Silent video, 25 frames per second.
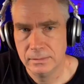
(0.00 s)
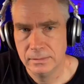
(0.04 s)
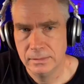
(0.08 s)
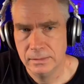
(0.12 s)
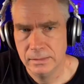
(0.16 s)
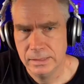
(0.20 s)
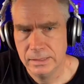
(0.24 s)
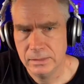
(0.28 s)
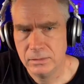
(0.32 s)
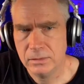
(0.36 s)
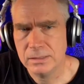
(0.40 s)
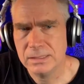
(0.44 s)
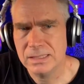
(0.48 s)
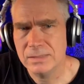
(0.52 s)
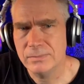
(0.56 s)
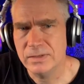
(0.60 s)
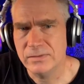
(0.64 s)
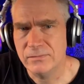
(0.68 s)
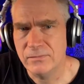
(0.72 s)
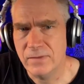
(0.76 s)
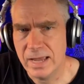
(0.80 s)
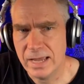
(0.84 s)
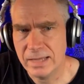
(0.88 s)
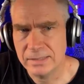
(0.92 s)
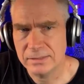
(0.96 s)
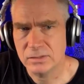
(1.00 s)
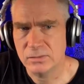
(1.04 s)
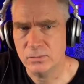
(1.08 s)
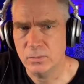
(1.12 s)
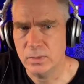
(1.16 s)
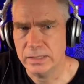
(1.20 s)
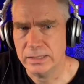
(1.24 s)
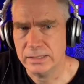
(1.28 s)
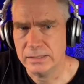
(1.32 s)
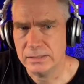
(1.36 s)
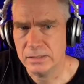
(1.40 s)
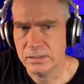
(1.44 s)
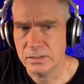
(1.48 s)
Here are some advanced
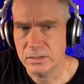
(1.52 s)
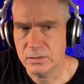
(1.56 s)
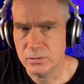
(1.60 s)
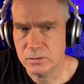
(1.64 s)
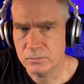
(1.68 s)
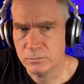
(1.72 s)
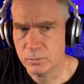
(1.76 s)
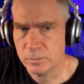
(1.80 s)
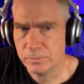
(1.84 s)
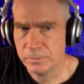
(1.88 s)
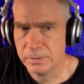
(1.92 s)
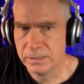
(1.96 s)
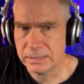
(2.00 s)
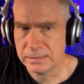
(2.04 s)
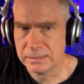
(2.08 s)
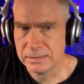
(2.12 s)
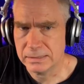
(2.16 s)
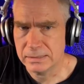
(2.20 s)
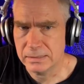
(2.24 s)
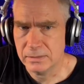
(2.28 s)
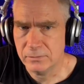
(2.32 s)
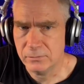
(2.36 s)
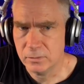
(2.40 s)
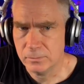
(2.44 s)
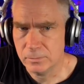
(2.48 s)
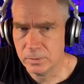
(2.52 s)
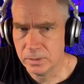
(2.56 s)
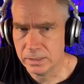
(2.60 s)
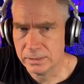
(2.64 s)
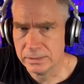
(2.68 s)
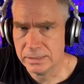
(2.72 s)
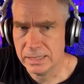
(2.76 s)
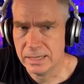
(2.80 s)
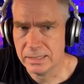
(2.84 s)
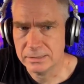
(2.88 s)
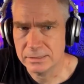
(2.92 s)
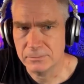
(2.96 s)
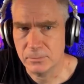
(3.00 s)
ways to use Perplexity for
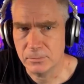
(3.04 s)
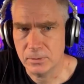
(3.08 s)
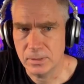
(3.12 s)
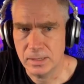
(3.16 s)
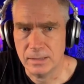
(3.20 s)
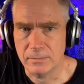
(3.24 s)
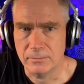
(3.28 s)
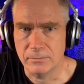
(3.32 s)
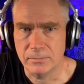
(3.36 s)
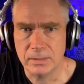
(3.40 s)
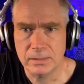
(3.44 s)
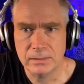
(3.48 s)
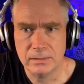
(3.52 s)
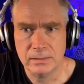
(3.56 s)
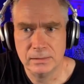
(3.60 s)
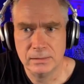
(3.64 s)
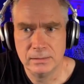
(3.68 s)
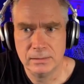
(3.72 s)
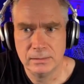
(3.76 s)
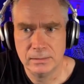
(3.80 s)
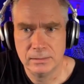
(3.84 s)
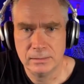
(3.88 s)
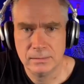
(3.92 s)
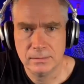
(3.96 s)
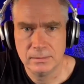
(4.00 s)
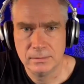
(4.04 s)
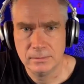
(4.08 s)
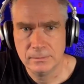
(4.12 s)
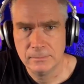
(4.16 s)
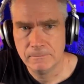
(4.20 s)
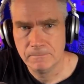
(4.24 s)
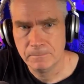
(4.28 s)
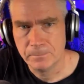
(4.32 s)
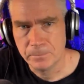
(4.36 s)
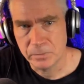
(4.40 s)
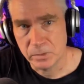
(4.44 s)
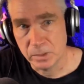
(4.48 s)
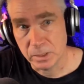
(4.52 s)
podcast prep.
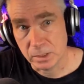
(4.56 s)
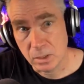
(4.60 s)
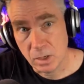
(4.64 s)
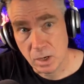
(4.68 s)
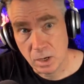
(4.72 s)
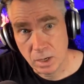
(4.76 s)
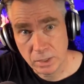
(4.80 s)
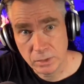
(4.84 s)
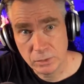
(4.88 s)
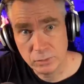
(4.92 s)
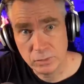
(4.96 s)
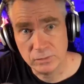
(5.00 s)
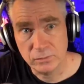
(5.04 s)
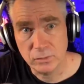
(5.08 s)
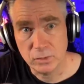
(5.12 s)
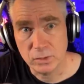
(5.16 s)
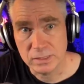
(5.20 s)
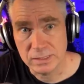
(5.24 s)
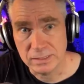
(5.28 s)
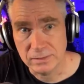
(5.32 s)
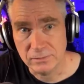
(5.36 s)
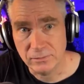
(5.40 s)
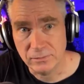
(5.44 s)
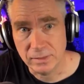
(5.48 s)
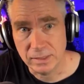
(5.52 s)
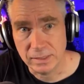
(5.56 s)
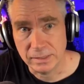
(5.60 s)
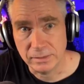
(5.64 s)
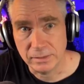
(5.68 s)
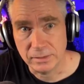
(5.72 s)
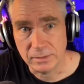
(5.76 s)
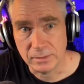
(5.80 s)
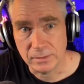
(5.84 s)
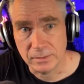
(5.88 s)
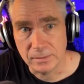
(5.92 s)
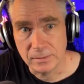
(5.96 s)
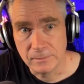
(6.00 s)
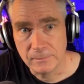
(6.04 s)
The Controversy
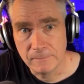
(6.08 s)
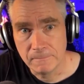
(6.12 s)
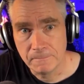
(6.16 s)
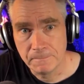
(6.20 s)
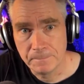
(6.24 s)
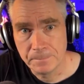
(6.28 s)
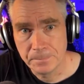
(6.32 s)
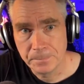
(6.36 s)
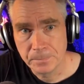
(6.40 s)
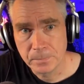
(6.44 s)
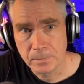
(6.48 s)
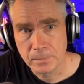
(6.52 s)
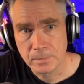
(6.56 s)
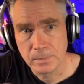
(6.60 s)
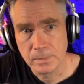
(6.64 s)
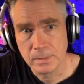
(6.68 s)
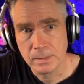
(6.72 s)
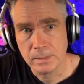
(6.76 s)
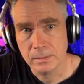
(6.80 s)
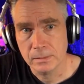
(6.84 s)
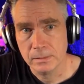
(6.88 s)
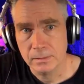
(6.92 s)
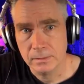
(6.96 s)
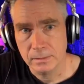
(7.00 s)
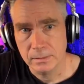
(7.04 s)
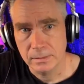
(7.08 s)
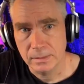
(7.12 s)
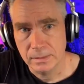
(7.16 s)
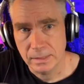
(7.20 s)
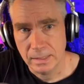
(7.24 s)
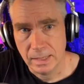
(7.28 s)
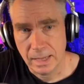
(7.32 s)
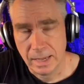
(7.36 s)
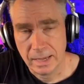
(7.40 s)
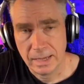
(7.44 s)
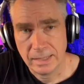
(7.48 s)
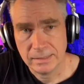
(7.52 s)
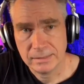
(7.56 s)
Finder.
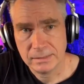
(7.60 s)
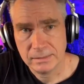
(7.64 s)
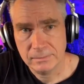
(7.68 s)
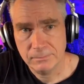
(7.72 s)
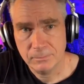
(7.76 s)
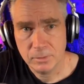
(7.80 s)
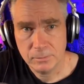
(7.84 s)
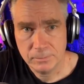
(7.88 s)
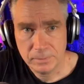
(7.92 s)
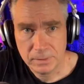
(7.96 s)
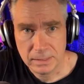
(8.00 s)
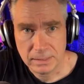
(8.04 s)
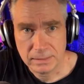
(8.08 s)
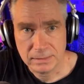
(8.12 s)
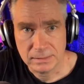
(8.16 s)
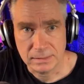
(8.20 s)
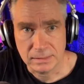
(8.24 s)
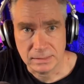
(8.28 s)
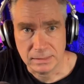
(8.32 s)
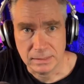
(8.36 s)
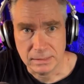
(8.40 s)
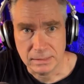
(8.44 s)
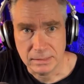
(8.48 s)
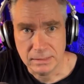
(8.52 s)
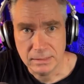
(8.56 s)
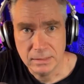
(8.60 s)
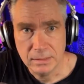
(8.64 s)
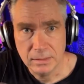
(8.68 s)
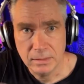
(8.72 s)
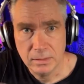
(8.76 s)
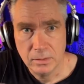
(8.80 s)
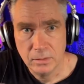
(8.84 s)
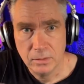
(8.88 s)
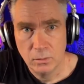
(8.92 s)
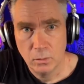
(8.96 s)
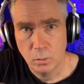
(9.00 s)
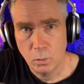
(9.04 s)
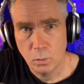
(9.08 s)
Ask Perplexity,
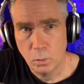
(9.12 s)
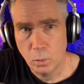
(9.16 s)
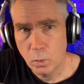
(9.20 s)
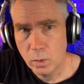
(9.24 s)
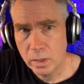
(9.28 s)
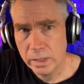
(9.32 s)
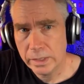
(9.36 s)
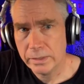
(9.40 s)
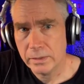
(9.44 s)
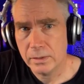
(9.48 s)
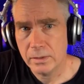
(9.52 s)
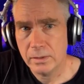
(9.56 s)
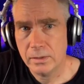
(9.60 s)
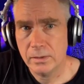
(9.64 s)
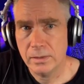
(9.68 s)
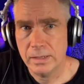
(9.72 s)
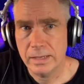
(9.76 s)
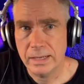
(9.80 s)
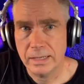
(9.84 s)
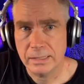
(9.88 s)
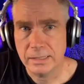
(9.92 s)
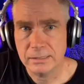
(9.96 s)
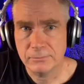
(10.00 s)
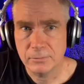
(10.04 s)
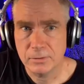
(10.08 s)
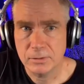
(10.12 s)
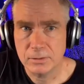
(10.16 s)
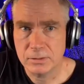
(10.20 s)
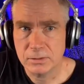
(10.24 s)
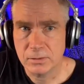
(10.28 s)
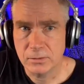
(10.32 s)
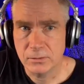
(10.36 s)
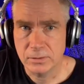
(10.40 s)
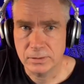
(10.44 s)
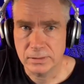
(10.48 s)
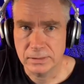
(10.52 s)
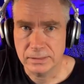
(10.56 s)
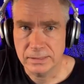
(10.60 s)
what are experts
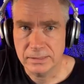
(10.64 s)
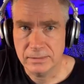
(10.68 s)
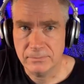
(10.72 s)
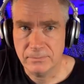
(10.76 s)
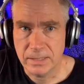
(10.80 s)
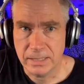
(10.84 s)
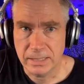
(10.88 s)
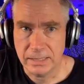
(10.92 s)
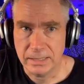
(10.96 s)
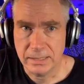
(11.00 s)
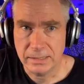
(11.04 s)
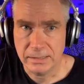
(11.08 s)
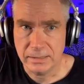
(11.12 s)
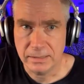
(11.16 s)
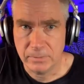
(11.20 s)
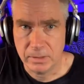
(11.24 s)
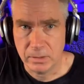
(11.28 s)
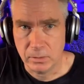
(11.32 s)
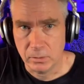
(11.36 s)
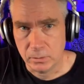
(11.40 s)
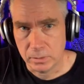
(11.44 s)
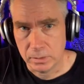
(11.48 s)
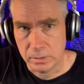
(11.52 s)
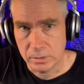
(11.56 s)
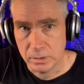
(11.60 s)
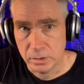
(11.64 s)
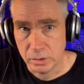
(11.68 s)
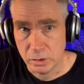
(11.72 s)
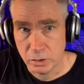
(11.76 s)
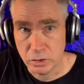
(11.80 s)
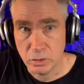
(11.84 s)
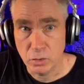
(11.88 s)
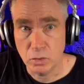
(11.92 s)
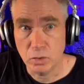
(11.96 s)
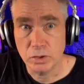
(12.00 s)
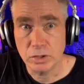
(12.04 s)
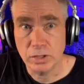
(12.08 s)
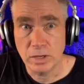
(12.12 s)
currently debating about
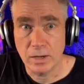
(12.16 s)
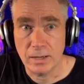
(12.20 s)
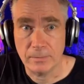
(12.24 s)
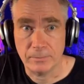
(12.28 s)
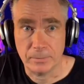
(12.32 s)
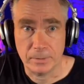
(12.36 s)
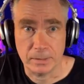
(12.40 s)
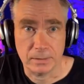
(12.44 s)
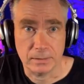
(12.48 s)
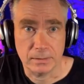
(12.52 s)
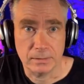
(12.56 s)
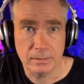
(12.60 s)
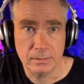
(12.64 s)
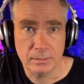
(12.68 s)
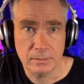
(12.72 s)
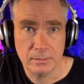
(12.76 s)
your topic?